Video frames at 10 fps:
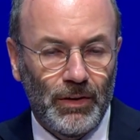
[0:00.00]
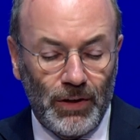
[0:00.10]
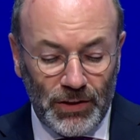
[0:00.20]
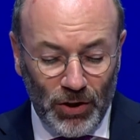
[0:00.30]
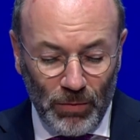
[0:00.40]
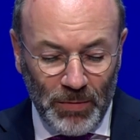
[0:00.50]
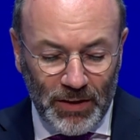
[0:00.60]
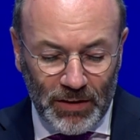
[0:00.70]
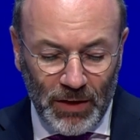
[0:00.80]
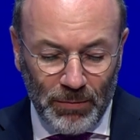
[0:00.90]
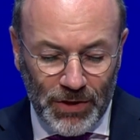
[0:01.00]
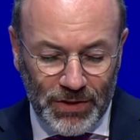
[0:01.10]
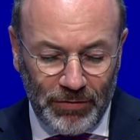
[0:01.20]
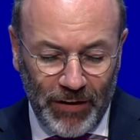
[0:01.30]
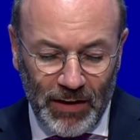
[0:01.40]
He told me that he was
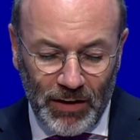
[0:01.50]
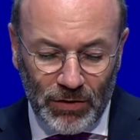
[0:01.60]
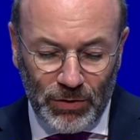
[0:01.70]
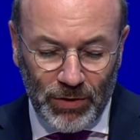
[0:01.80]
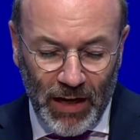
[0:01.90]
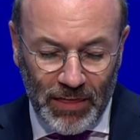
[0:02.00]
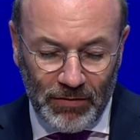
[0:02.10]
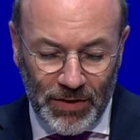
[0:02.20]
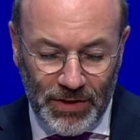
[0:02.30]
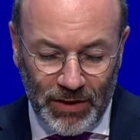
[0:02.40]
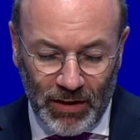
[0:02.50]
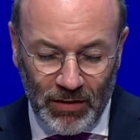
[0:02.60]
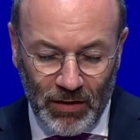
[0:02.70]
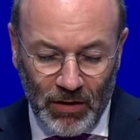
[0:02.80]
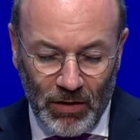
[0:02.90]
defending, together with the
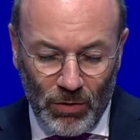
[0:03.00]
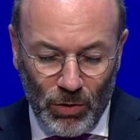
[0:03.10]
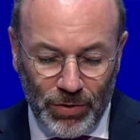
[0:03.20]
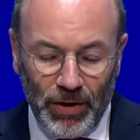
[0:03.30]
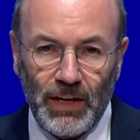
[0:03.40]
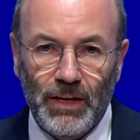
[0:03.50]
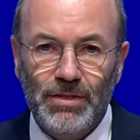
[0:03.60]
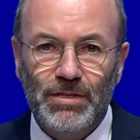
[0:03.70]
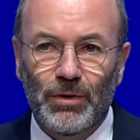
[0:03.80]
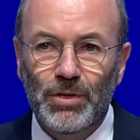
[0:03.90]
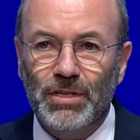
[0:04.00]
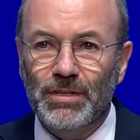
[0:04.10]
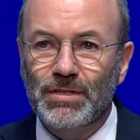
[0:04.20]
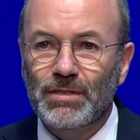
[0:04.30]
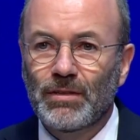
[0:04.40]
Ukrainian
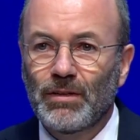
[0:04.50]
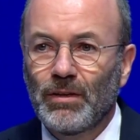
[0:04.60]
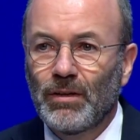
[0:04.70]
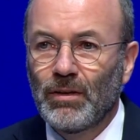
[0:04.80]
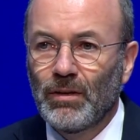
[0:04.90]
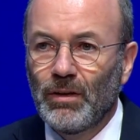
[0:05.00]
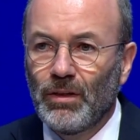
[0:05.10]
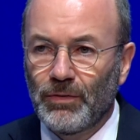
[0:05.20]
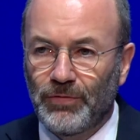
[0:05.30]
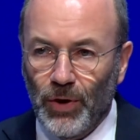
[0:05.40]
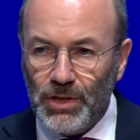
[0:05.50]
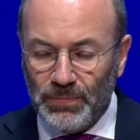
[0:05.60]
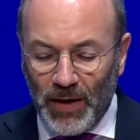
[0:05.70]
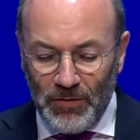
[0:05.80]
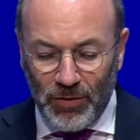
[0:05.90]
soldiers, the
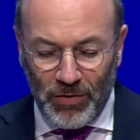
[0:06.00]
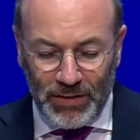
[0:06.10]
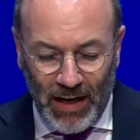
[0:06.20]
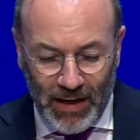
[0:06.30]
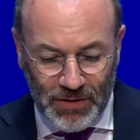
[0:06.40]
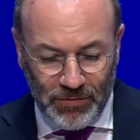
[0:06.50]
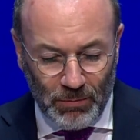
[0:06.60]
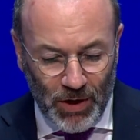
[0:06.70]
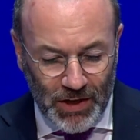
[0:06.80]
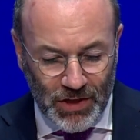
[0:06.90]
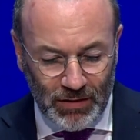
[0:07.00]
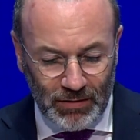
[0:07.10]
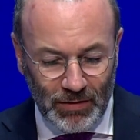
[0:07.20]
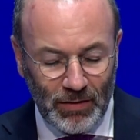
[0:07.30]
first wave of attacks from Russia